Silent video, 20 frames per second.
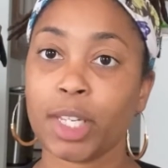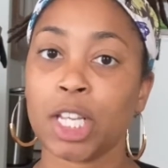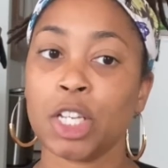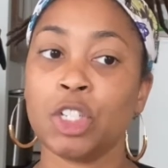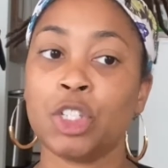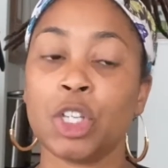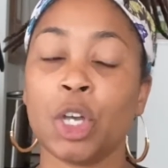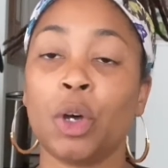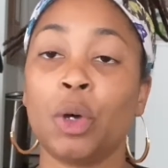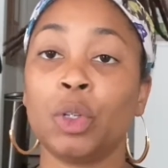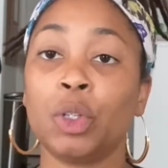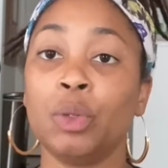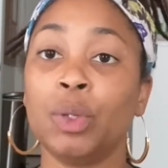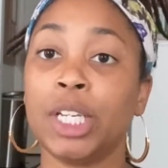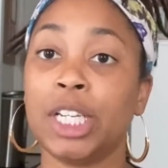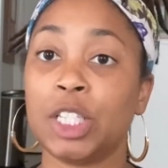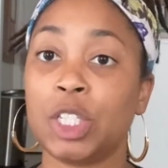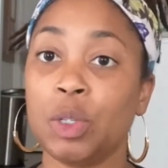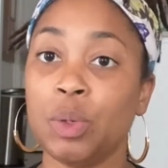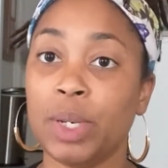So you
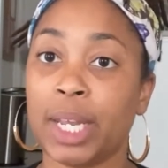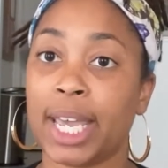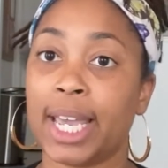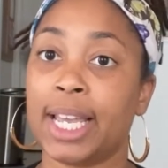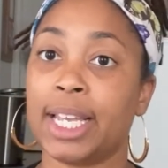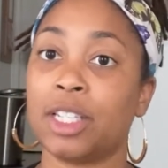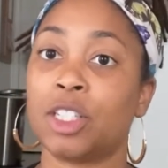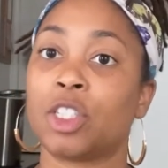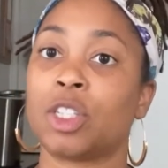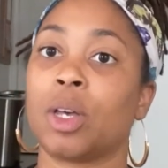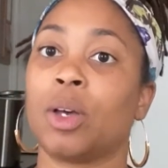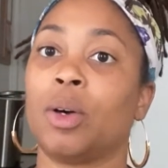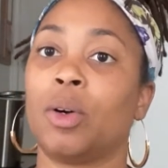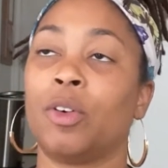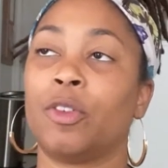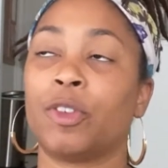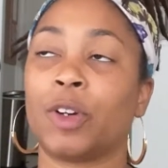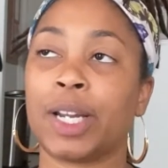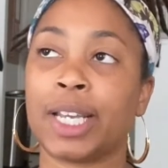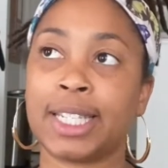need 2 dates.
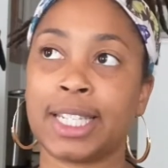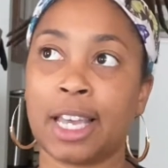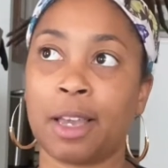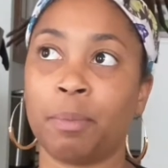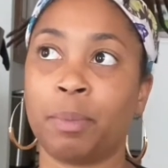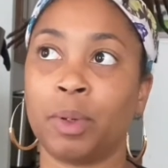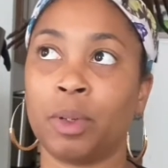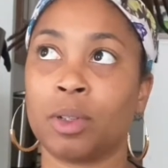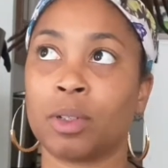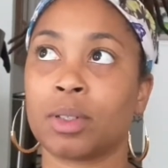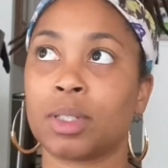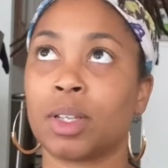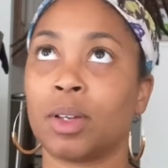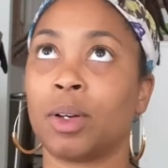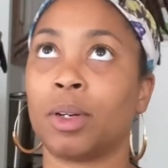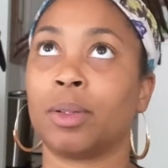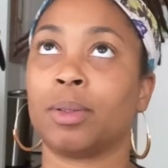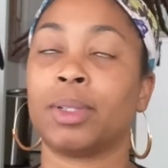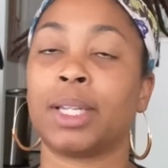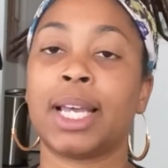So for example,
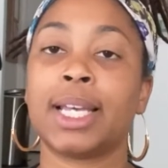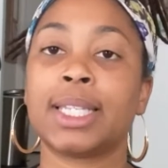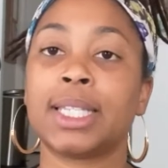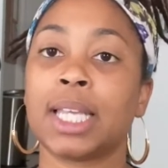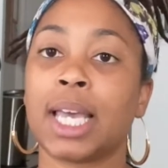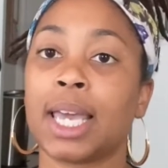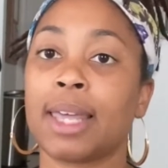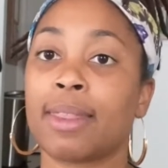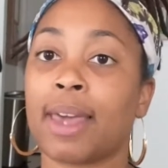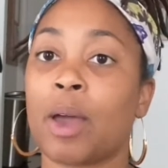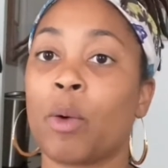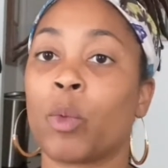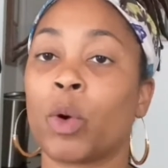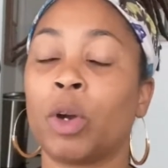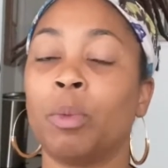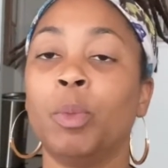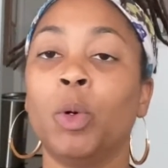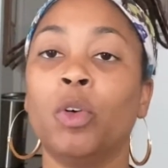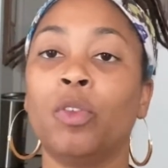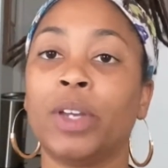so let's say that
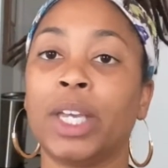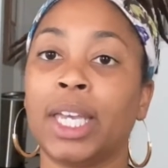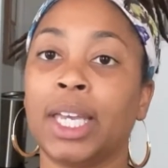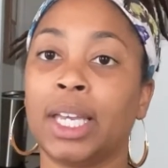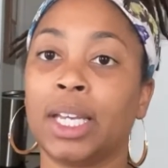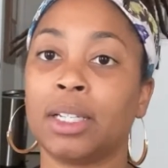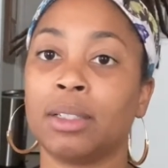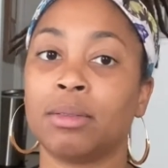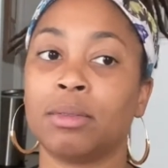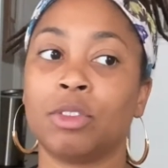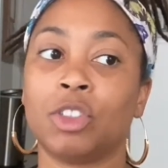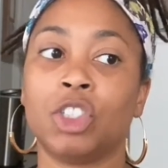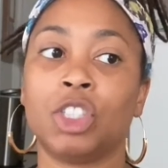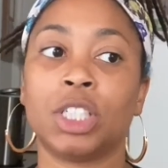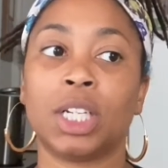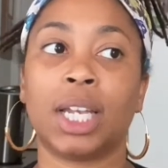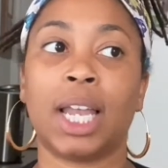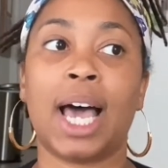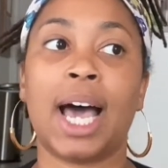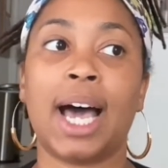we're moving
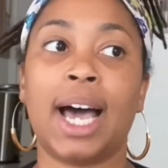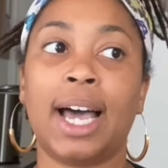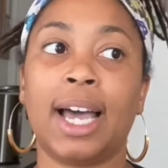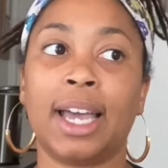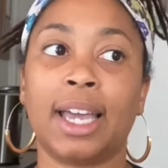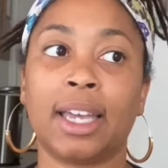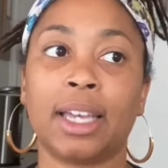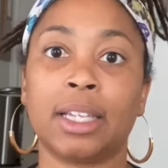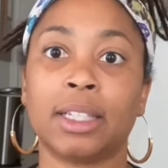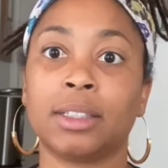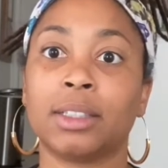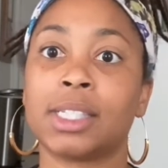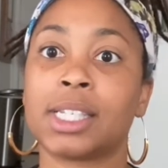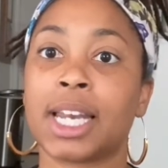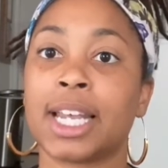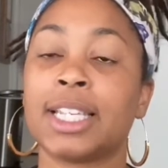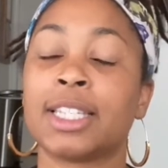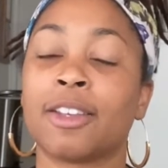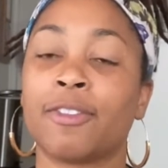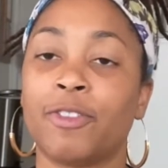July,
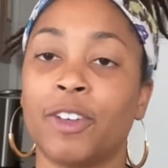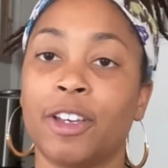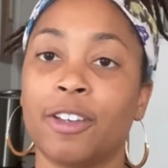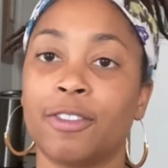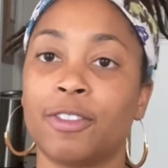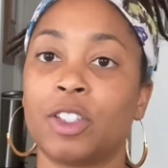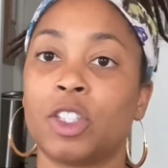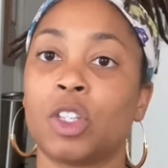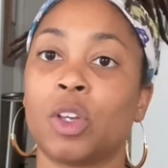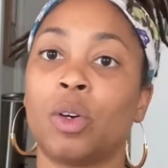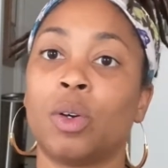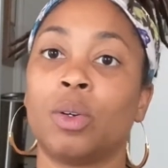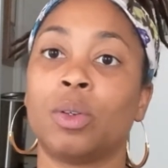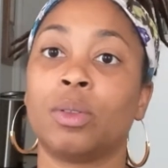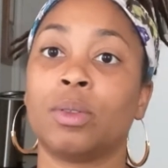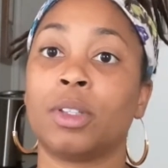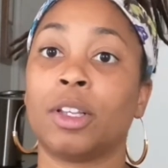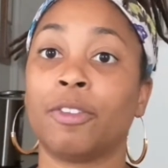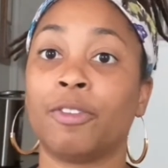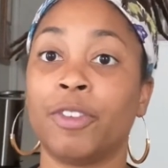today's the 5th. So
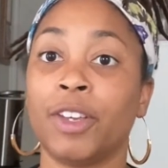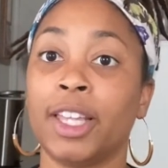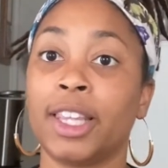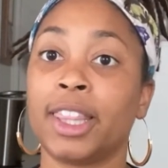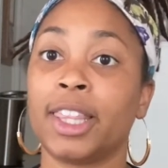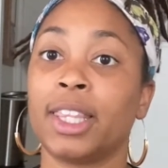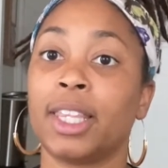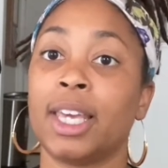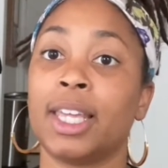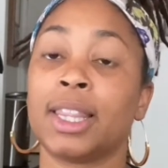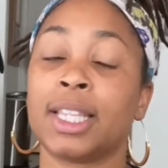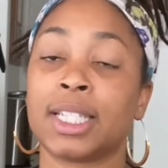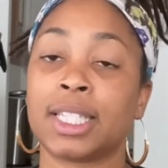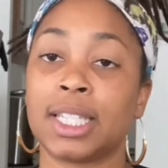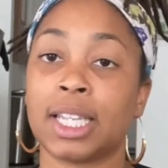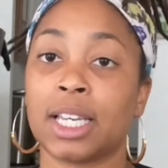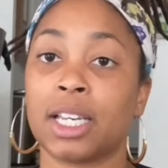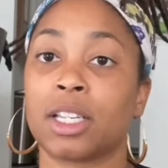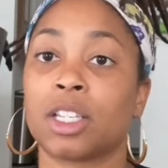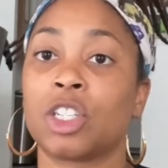the 5th and the
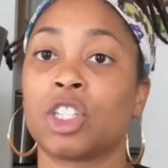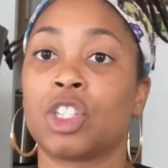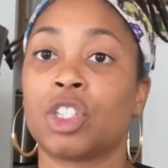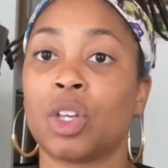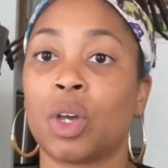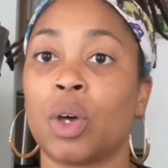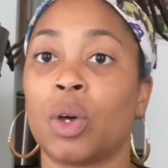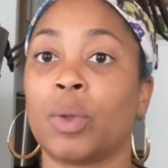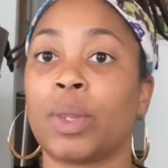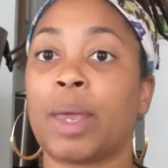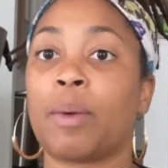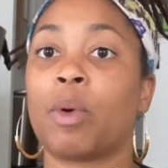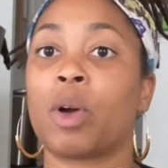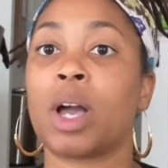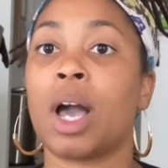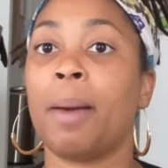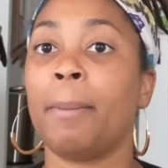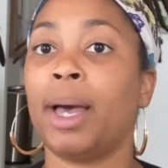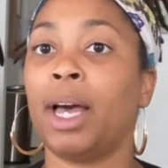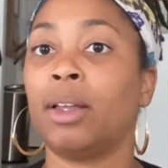6th. So they will
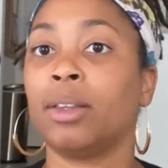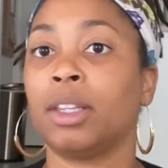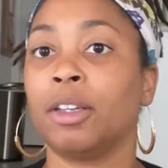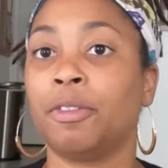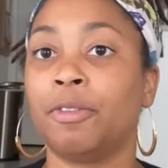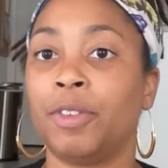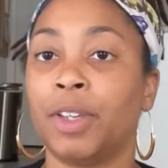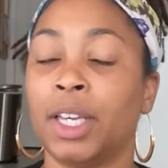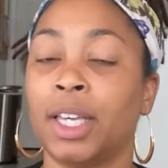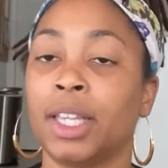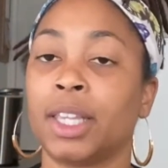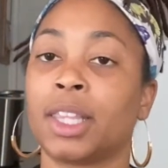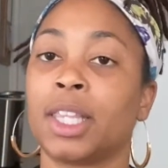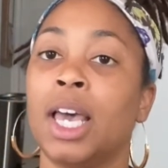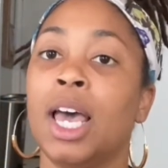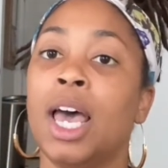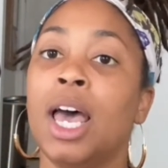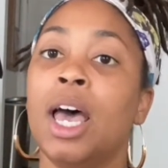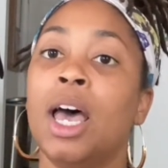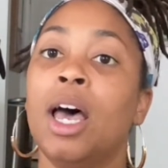come out the 5th
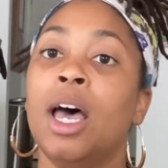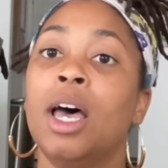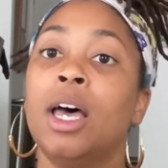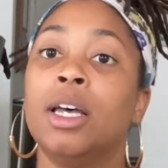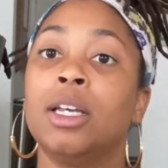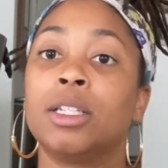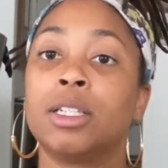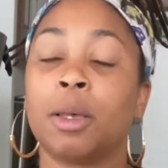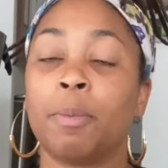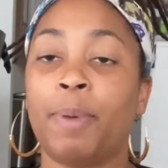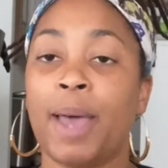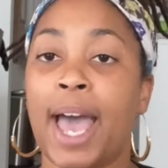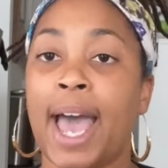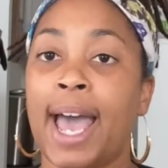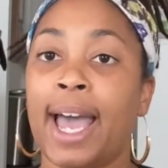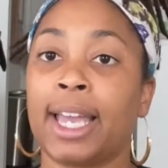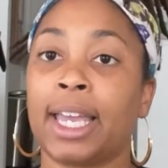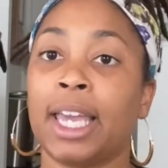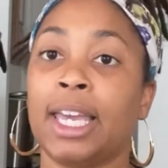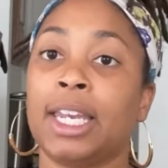to
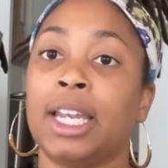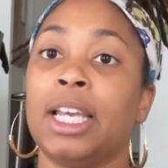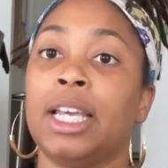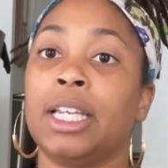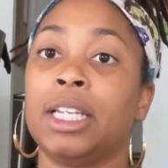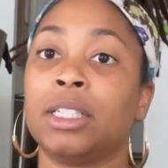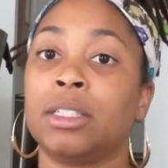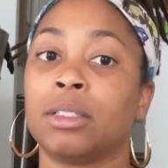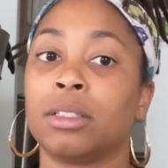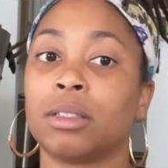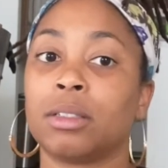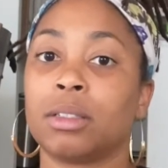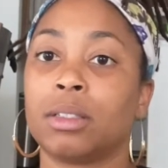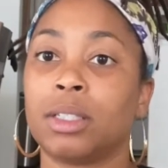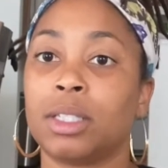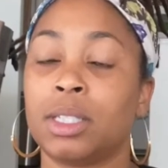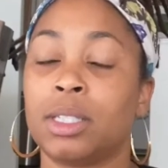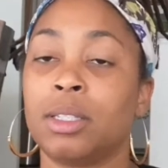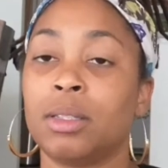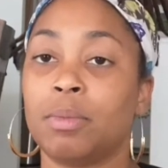pack and then
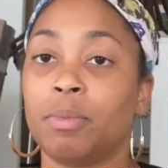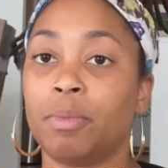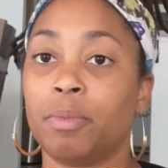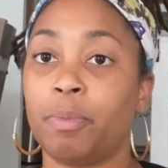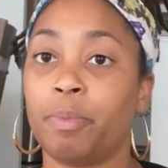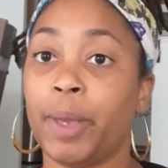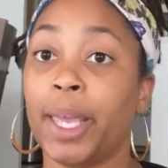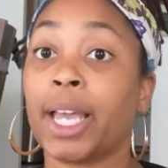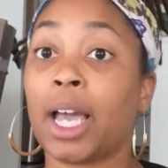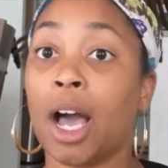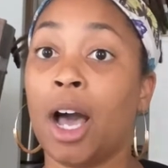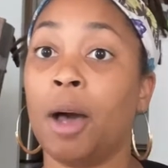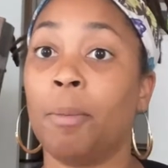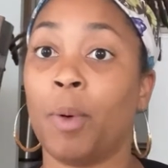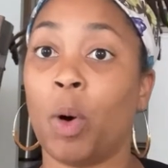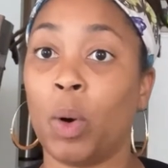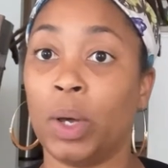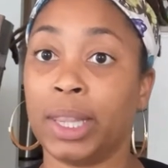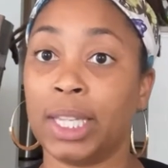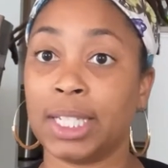pick
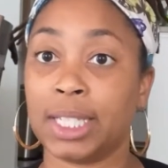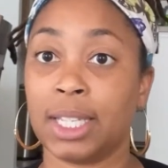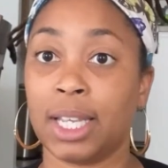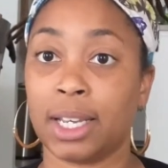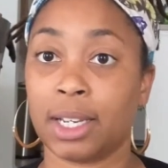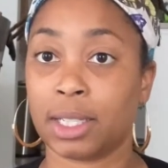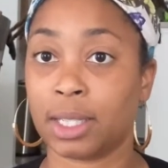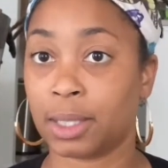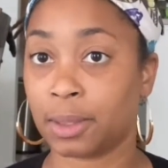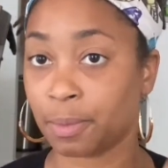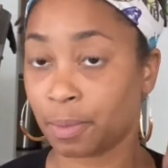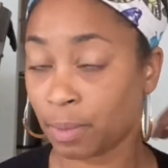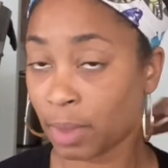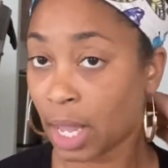up on the 6th.